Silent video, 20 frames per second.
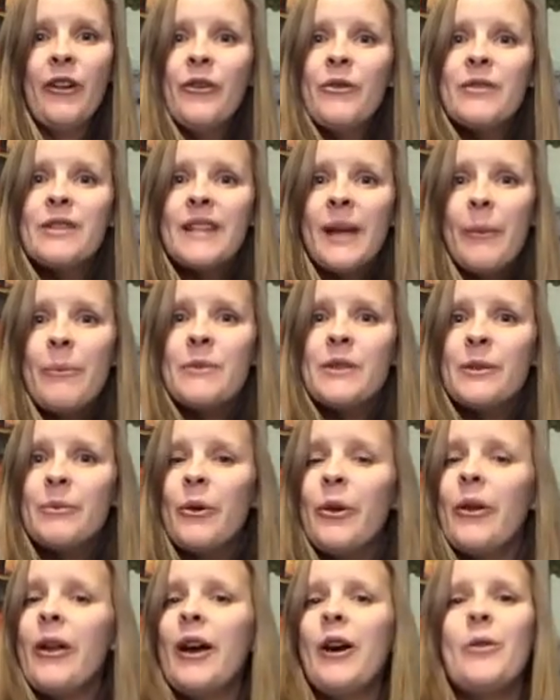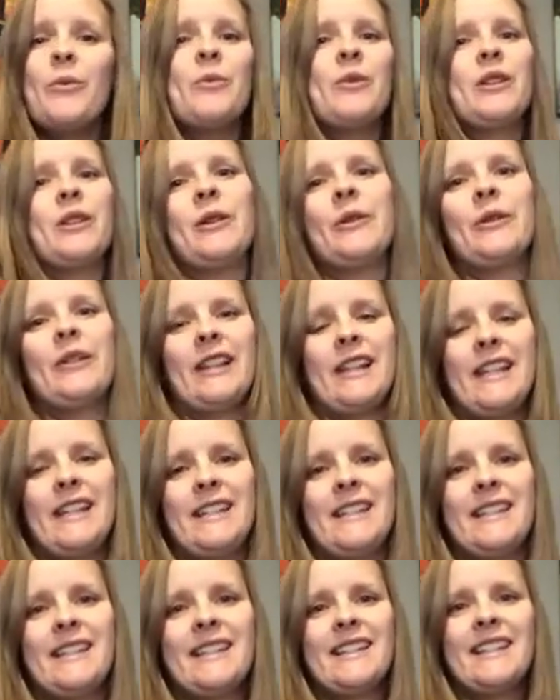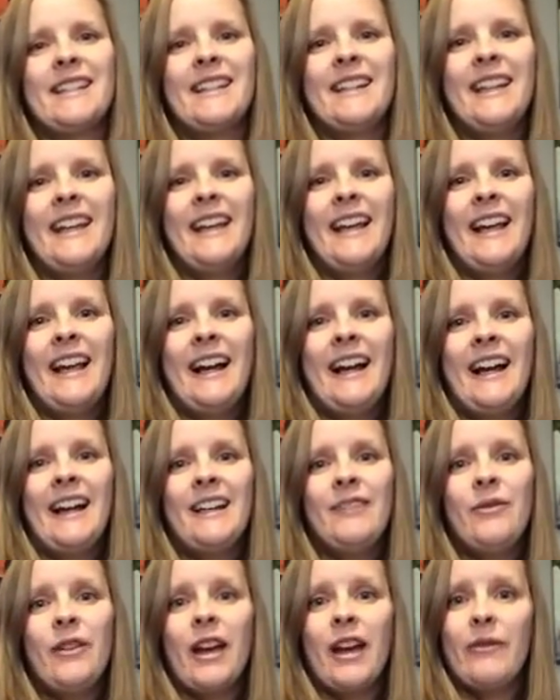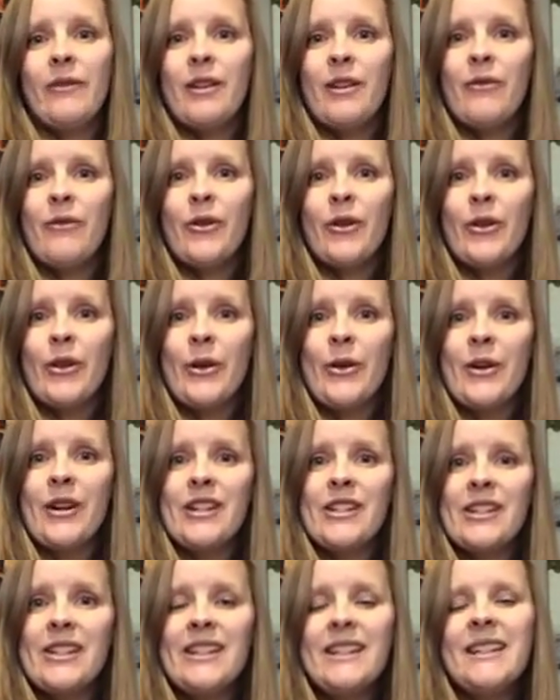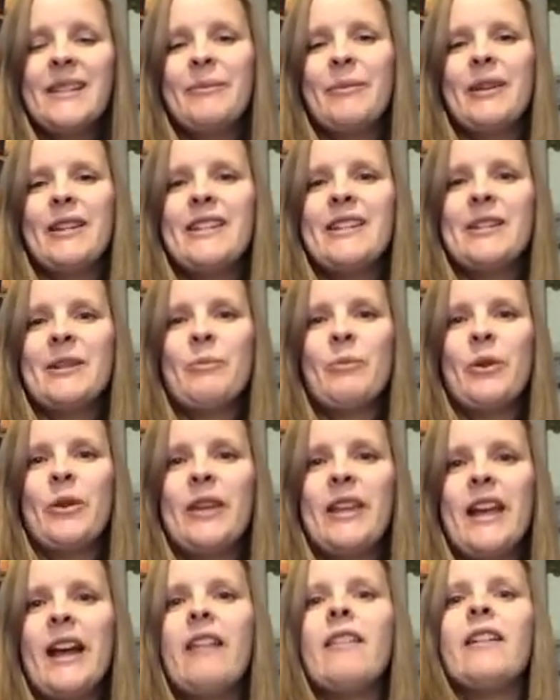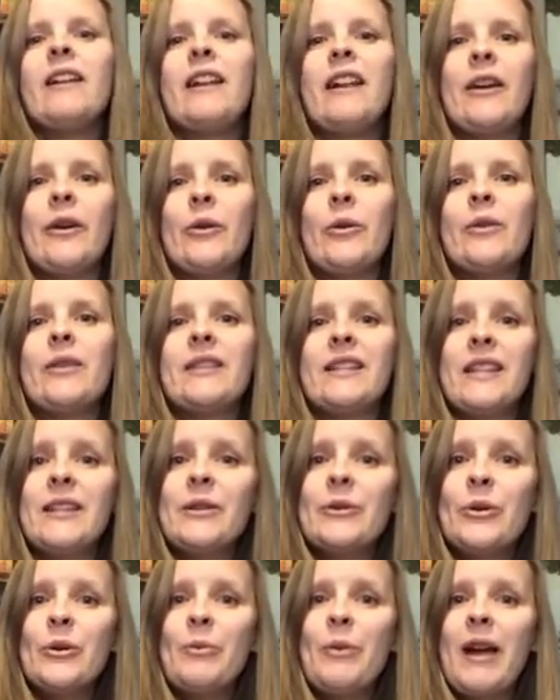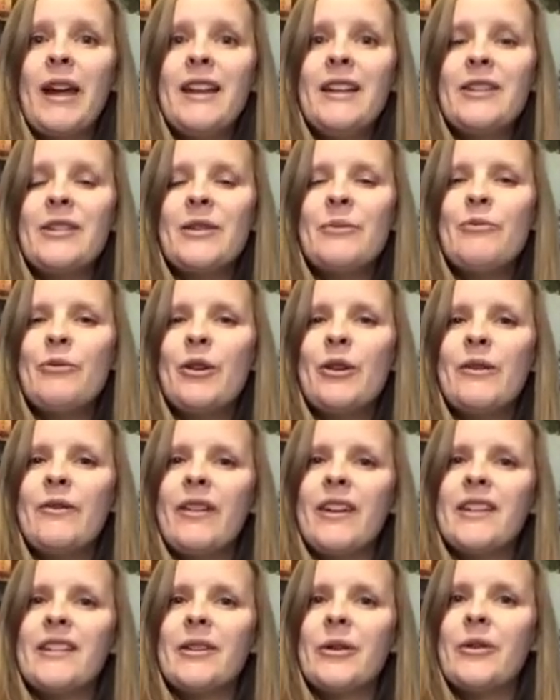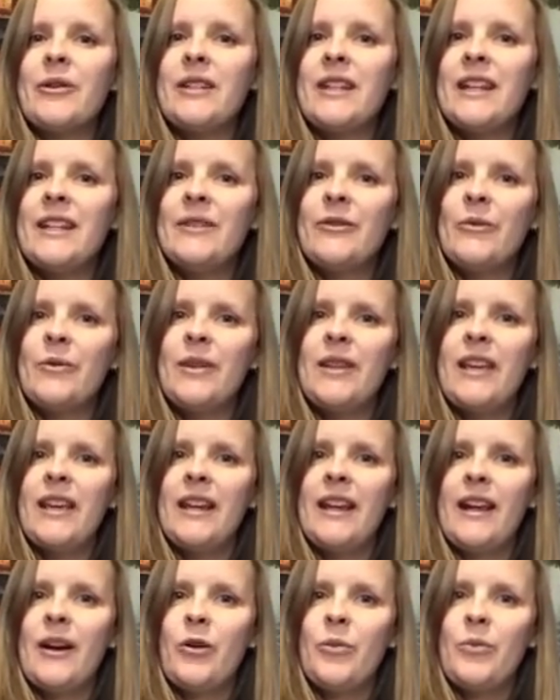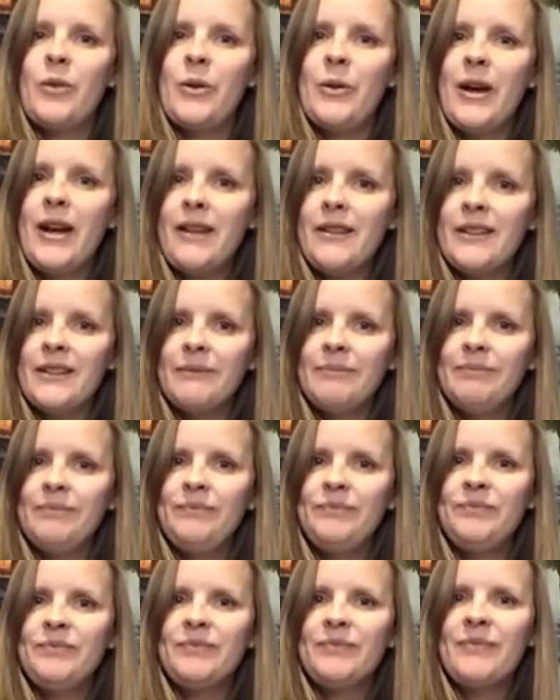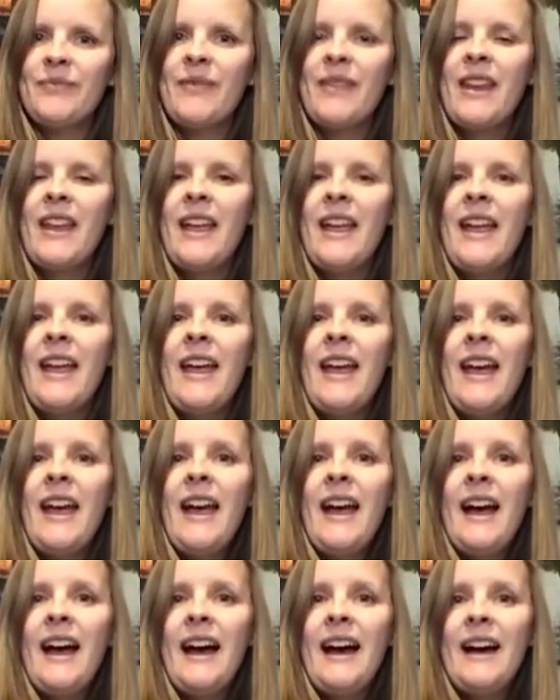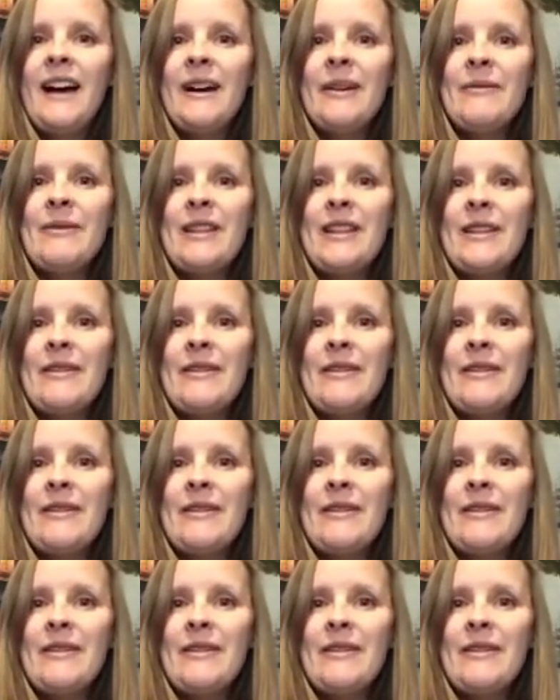of some small help to you at least. If you have any further questions, please jump on the Allied Health Seesaw page and one of us OTs will be there to help you out. In